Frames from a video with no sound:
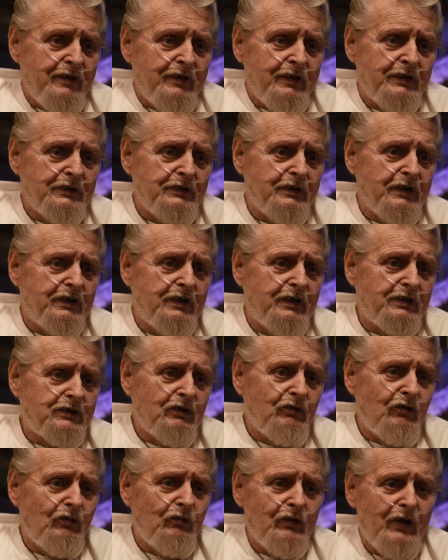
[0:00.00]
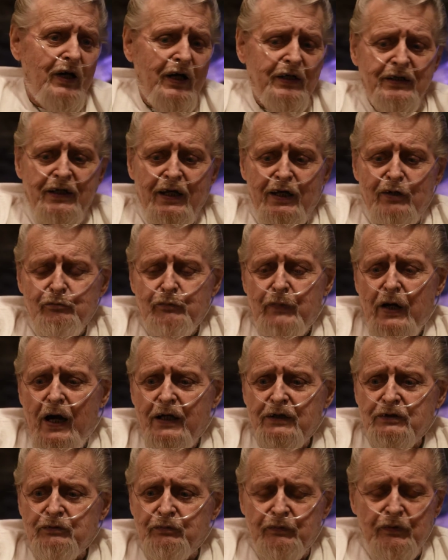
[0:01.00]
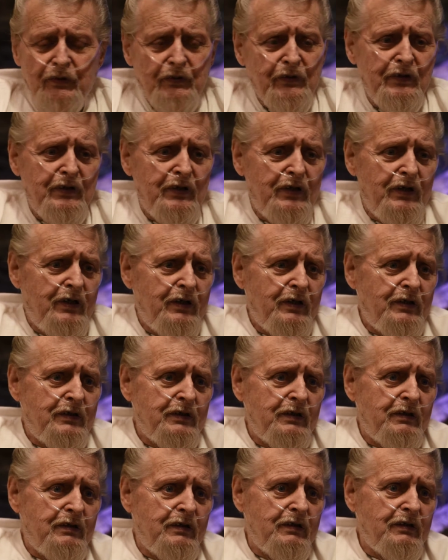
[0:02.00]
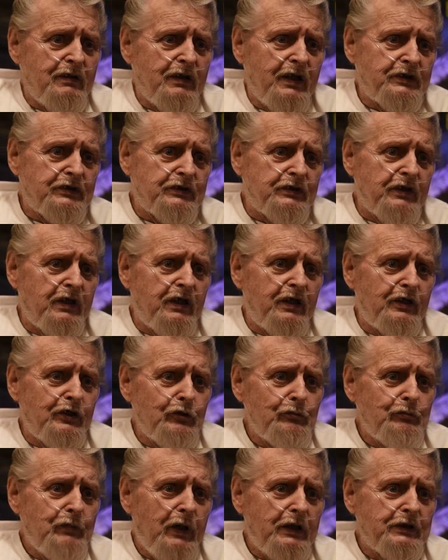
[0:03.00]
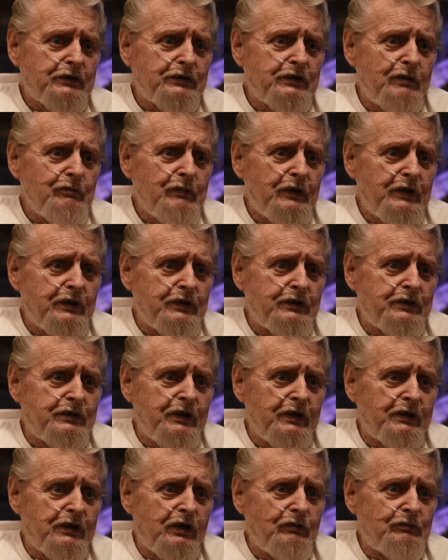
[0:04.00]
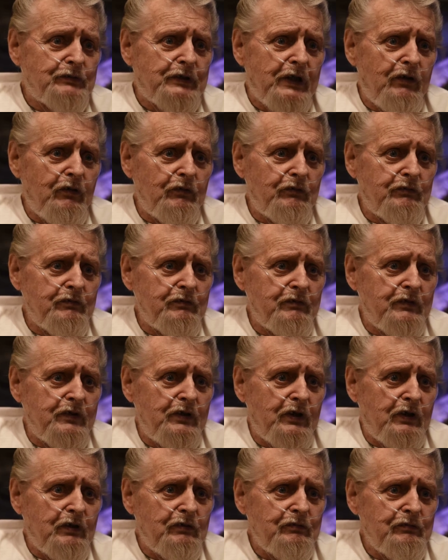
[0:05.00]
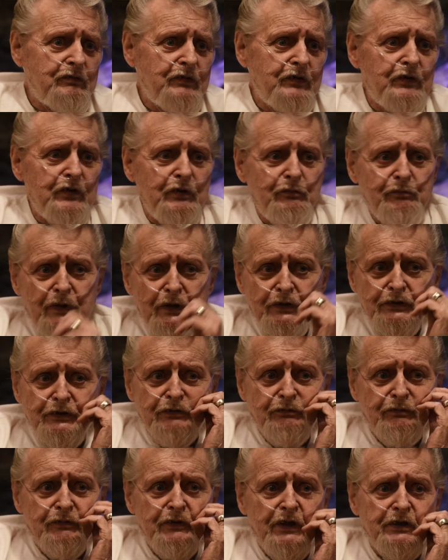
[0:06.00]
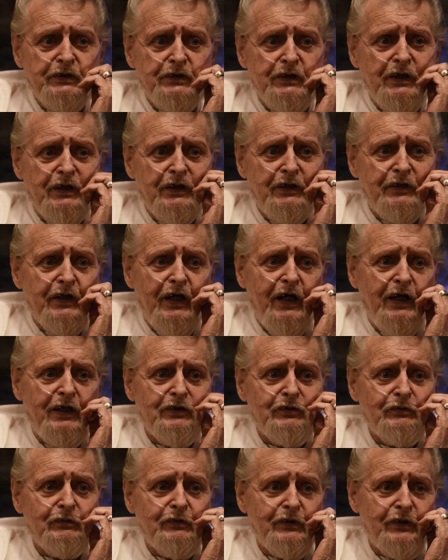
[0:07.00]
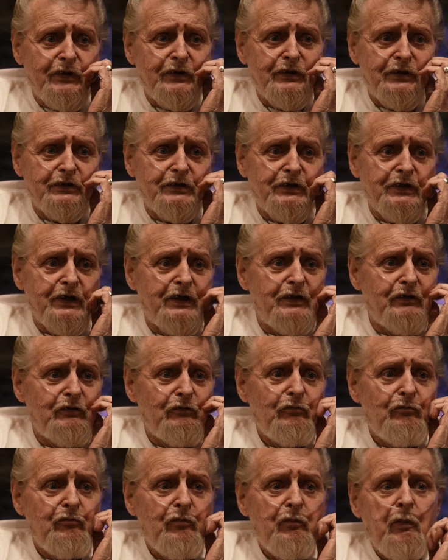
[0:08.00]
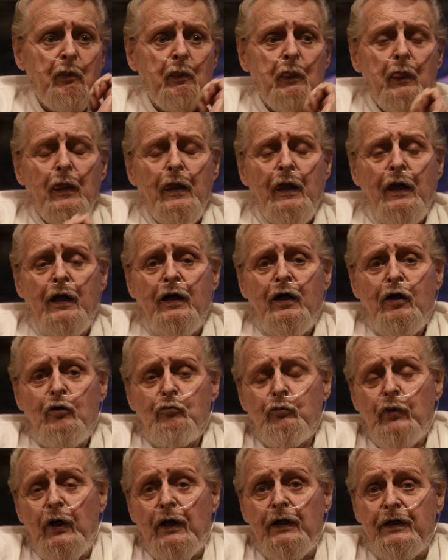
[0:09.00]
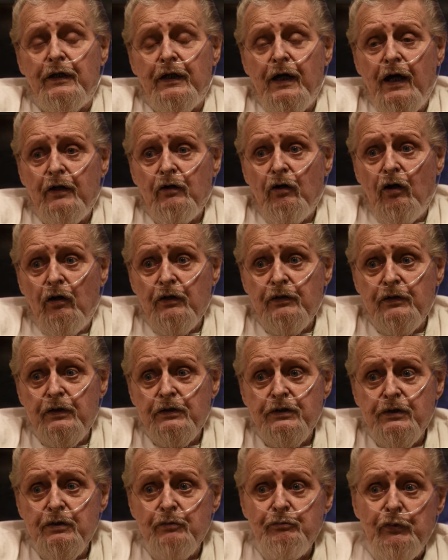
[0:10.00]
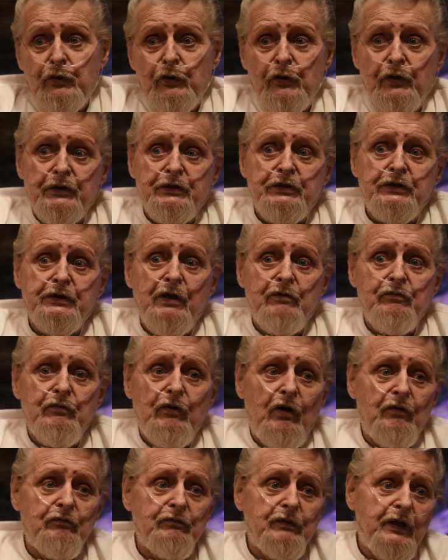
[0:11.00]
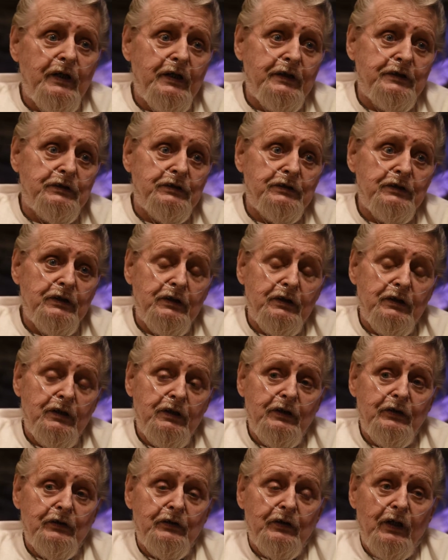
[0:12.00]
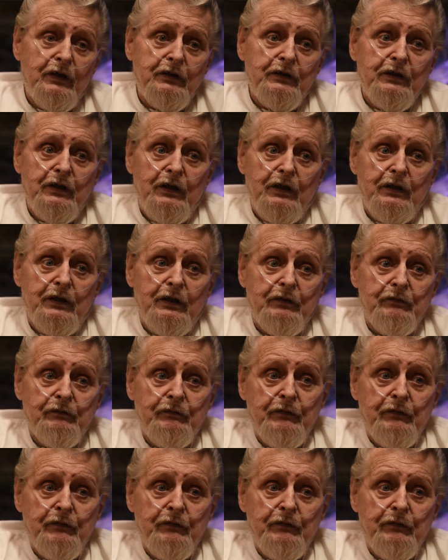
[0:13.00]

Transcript: Because they can get the whole goddamn box for less than $100. Some of this shit comes out, you know, you're in business for less than $100 worth of their shit. But not all of this imported stuff offline shit neither, I'll tell you.